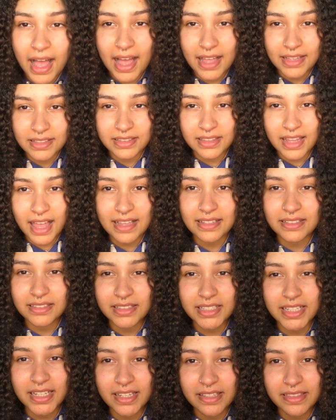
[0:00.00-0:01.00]
And
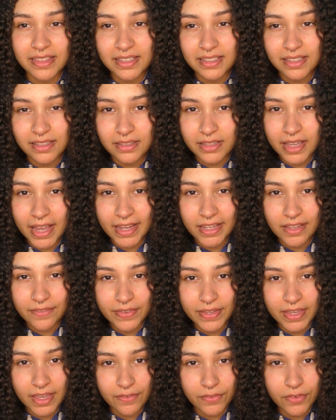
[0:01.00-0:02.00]
lastly, this is kind
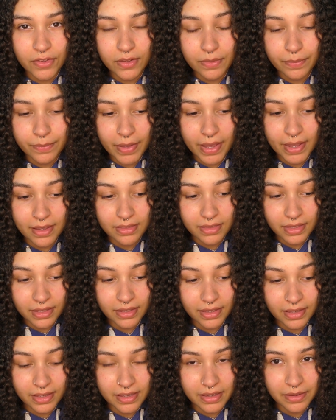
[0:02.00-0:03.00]
of a given, but I
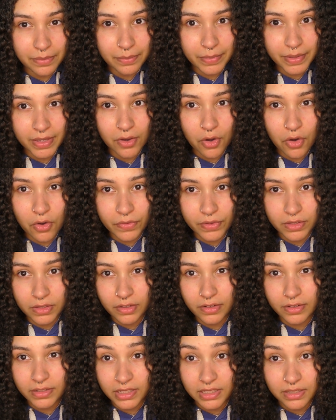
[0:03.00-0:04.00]
think it can be
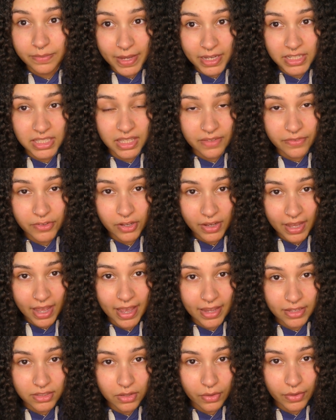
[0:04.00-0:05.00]
overlooked, especially if your
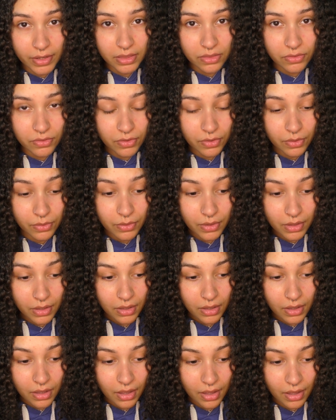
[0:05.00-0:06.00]
cat is going through
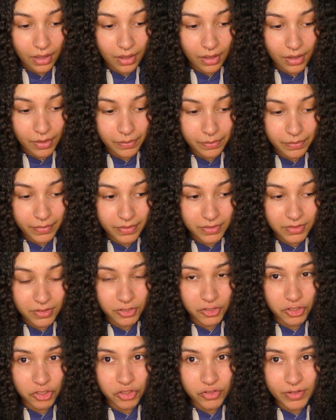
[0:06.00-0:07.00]

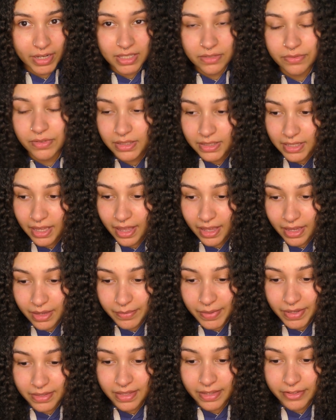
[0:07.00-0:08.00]
such a stressful
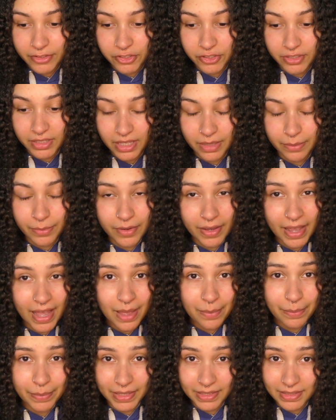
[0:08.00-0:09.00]
time, and that's just keep your
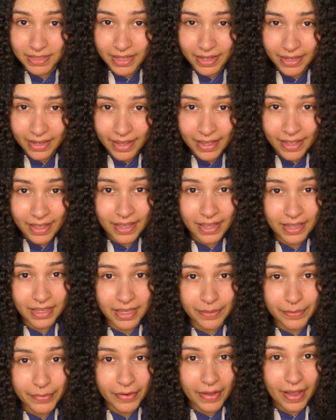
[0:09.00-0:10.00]
cat busy and
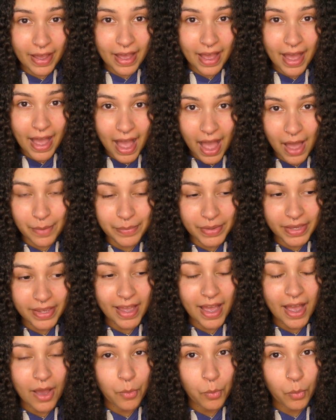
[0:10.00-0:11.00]
keep your cat
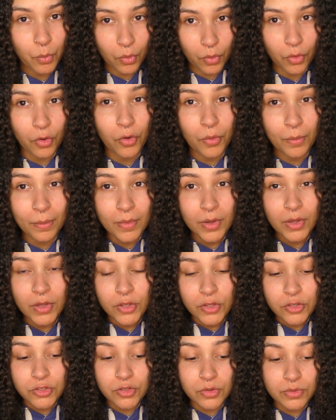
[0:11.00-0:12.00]
happy and warm.
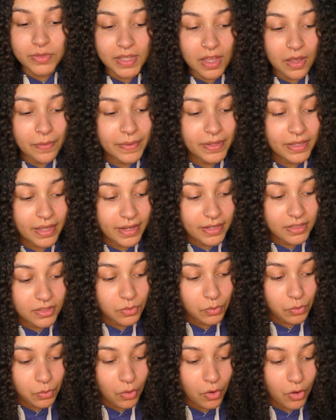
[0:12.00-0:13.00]
So set up a
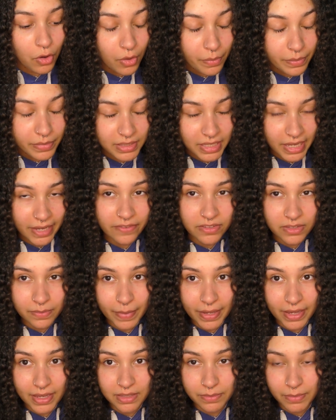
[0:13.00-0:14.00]
nice warm safe
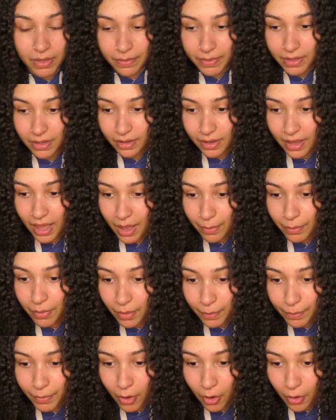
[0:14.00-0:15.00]
space, maybe a
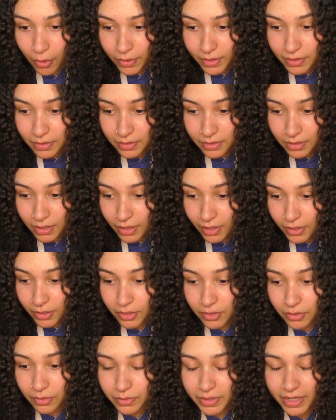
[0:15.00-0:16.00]
cardboard box,
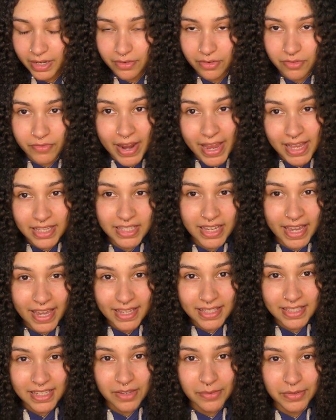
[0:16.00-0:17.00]
you know, near a
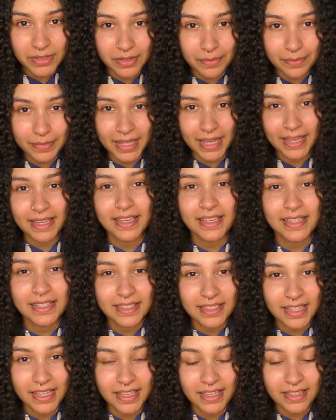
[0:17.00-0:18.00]
radiator with some
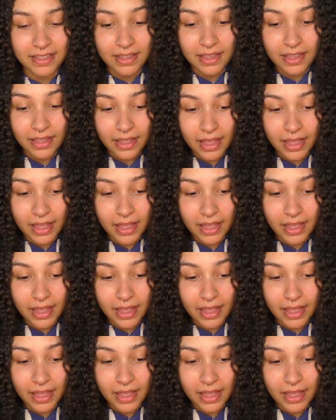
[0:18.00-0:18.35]
blankets in,